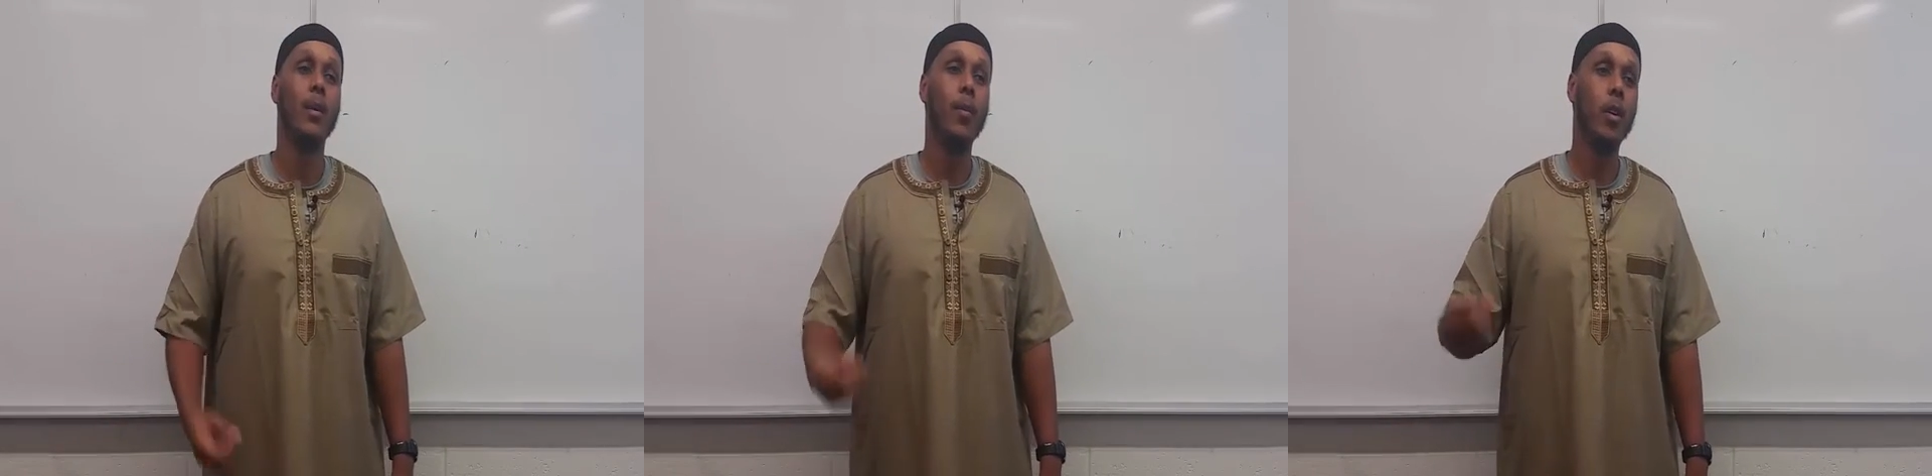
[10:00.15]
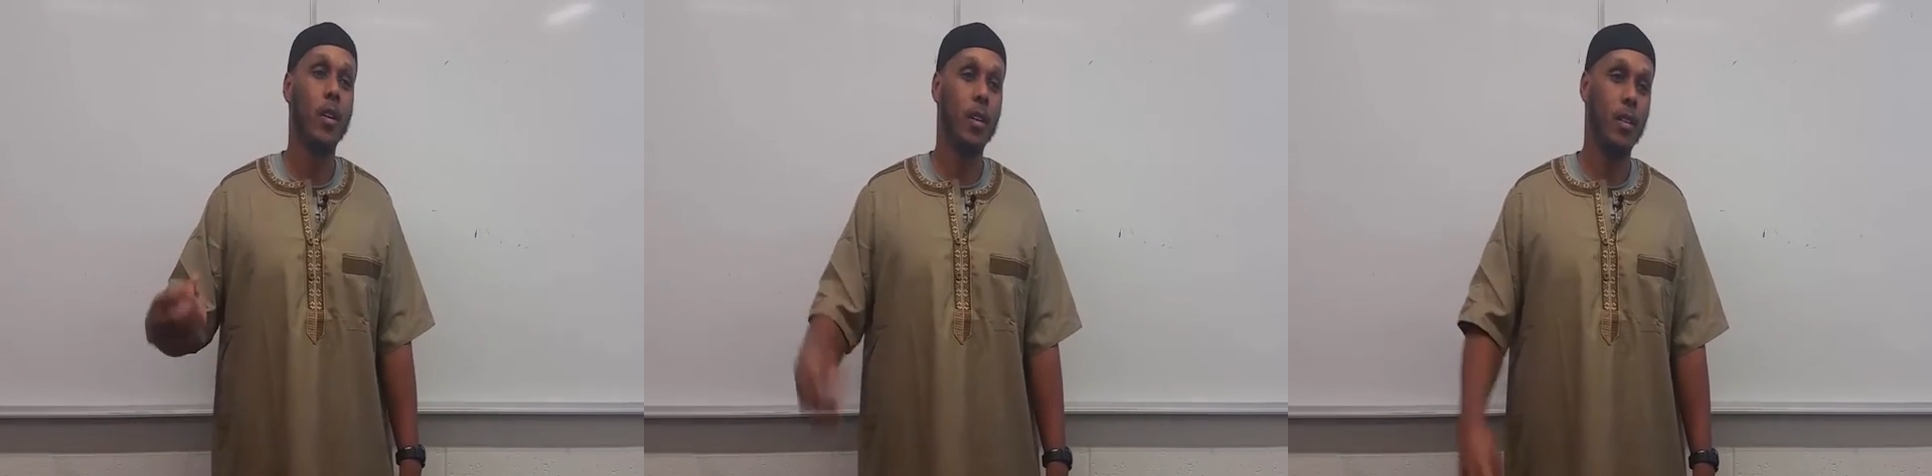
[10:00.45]

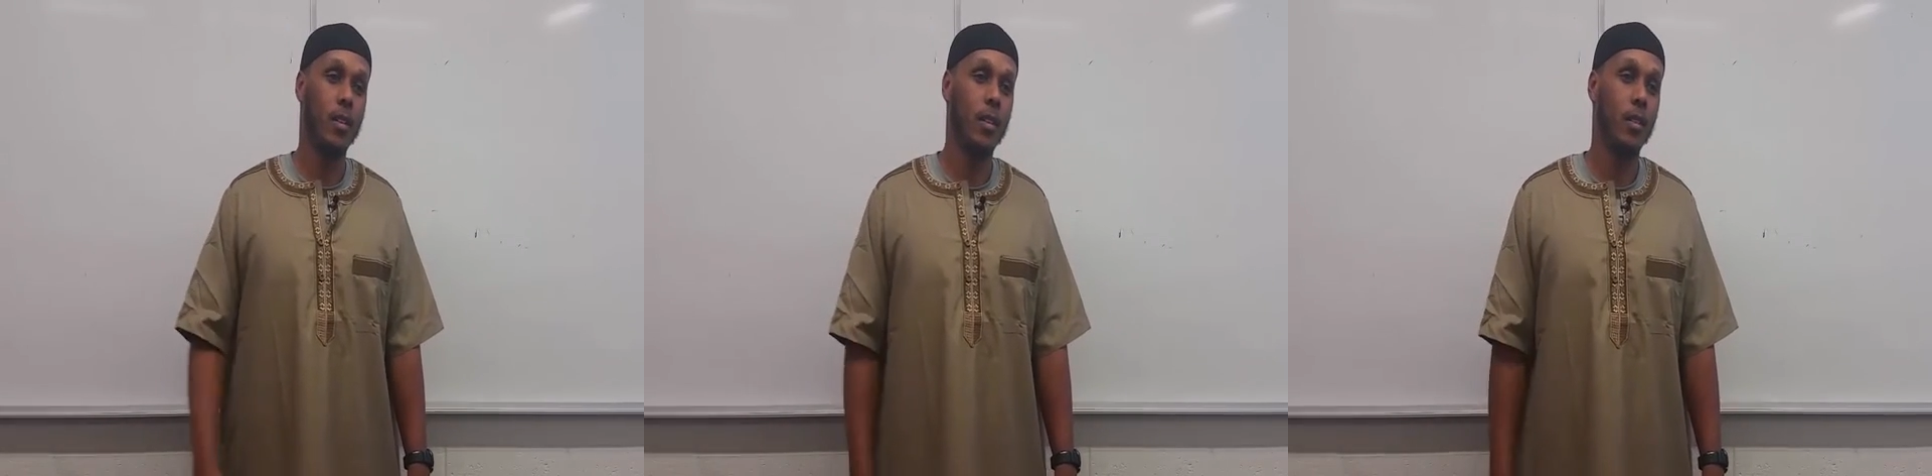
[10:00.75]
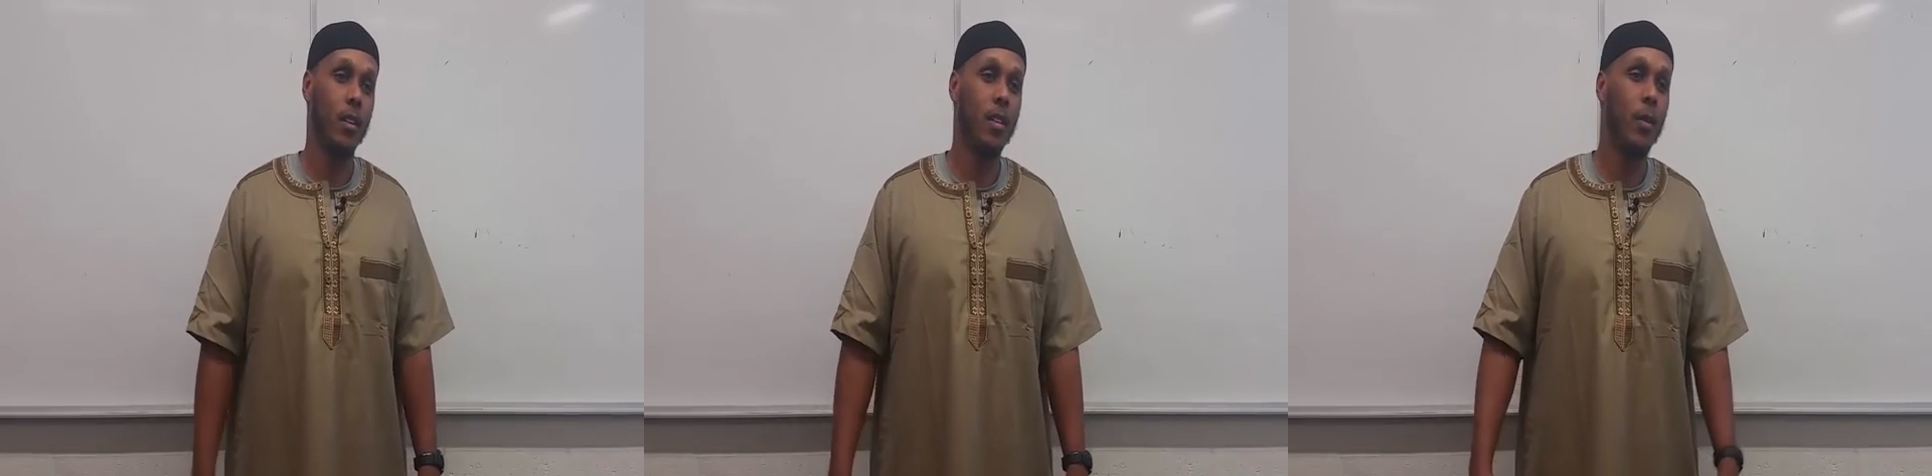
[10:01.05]
book,
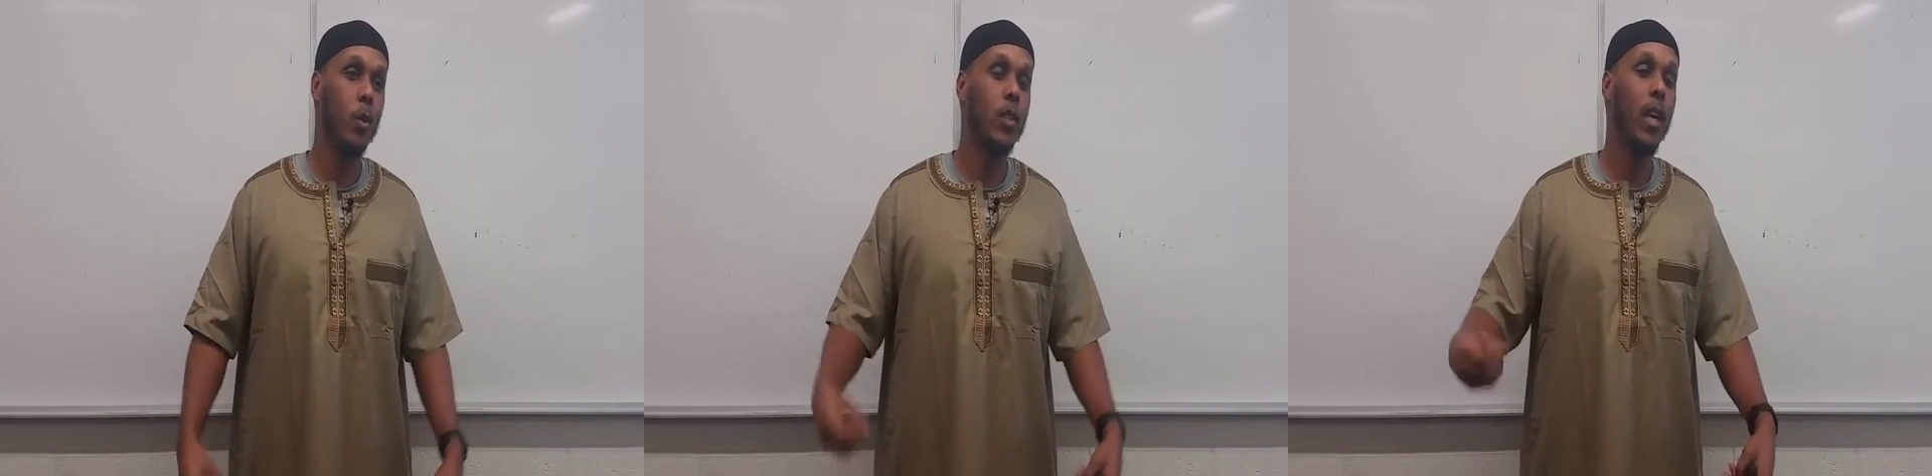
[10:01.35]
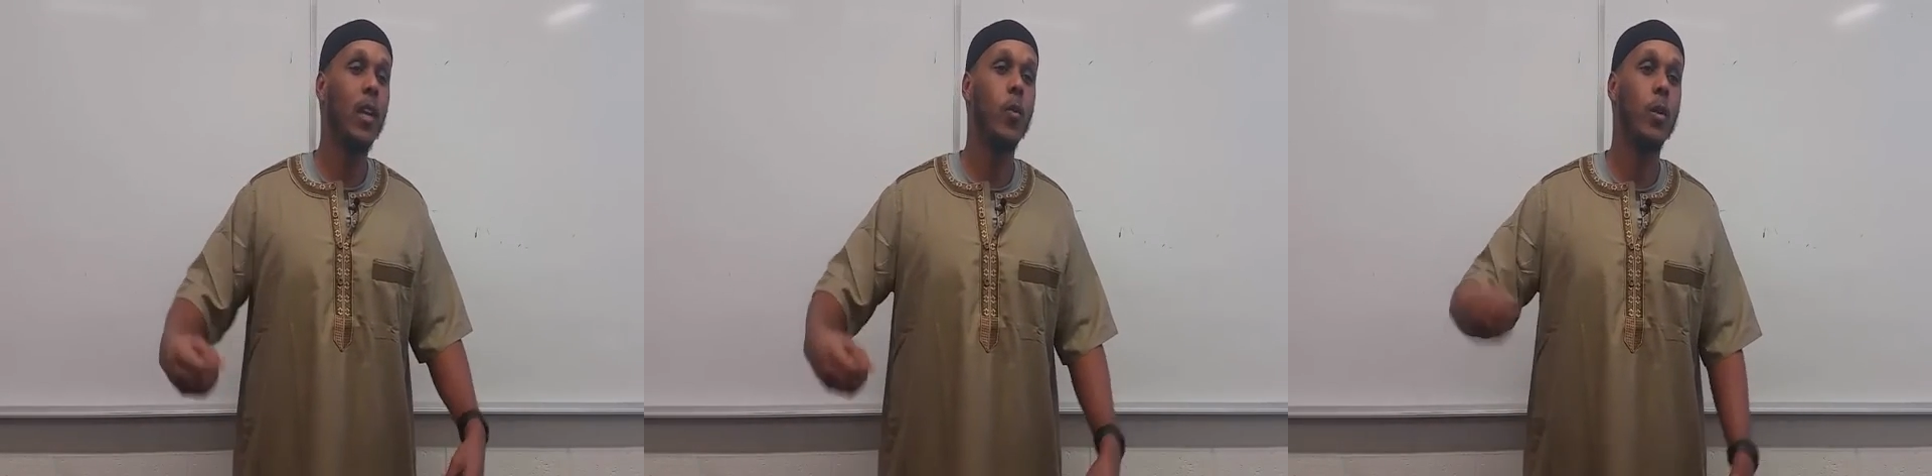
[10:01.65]
right? The most
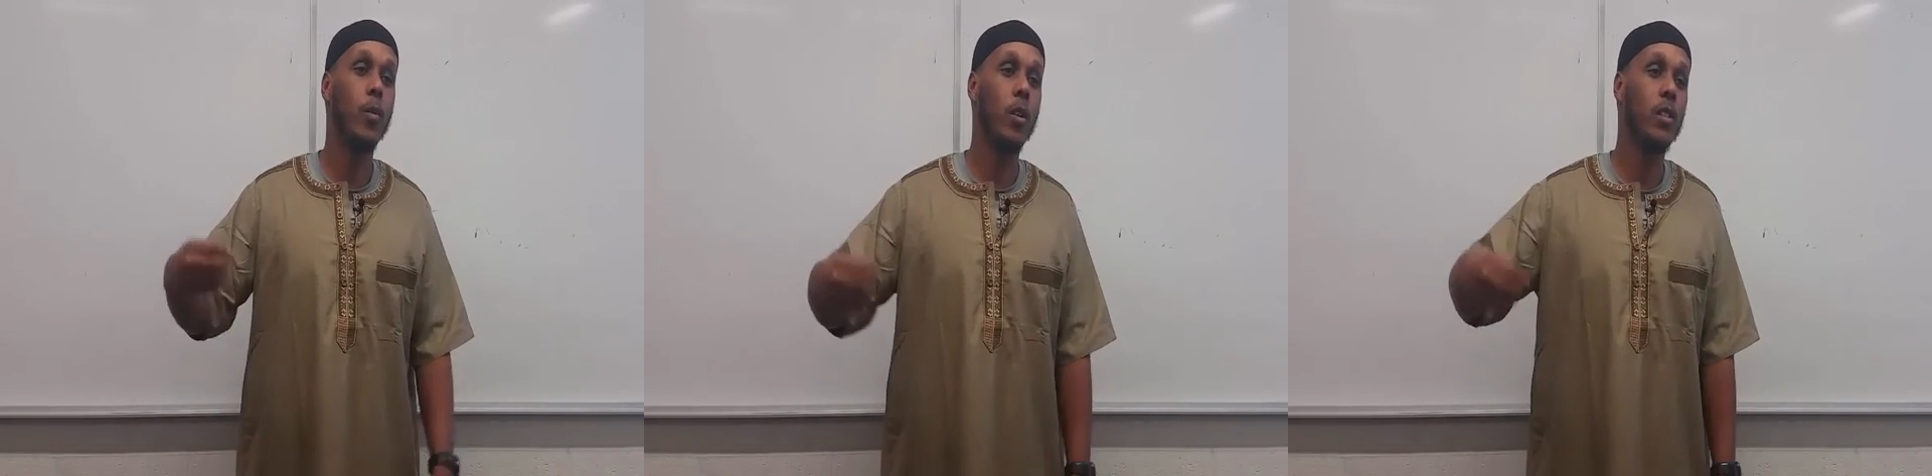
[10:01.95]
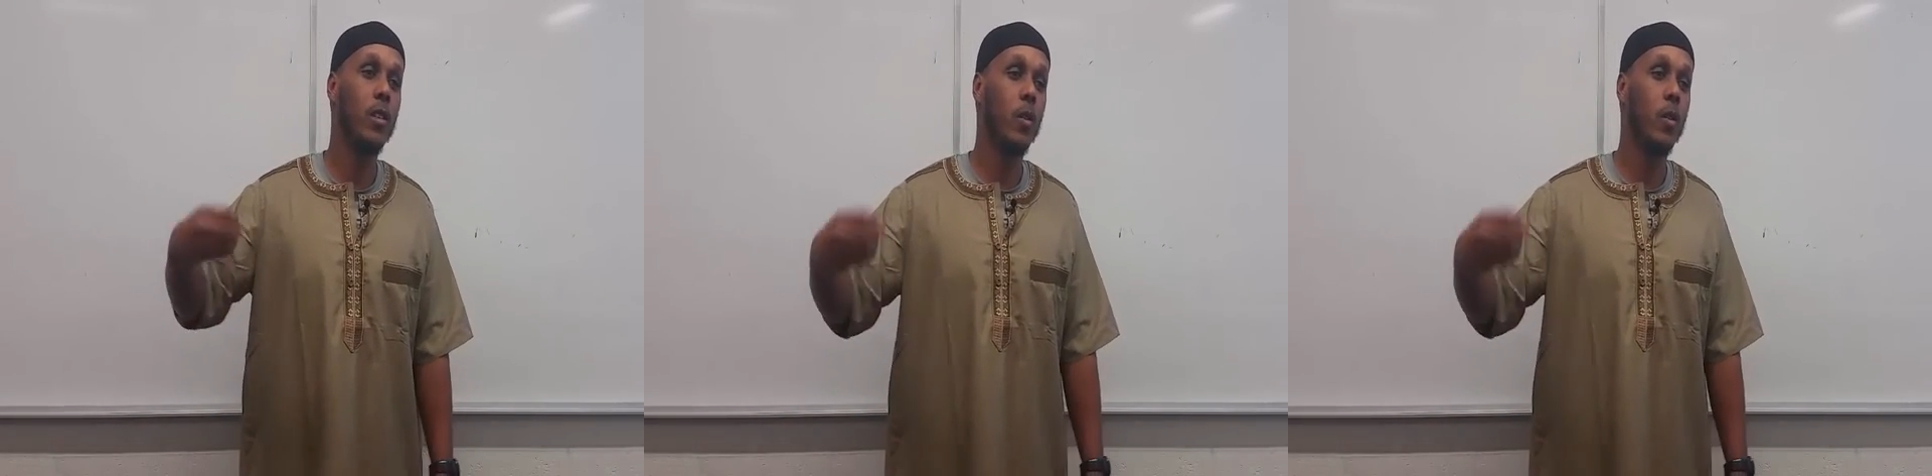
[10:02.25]
eloquent book is the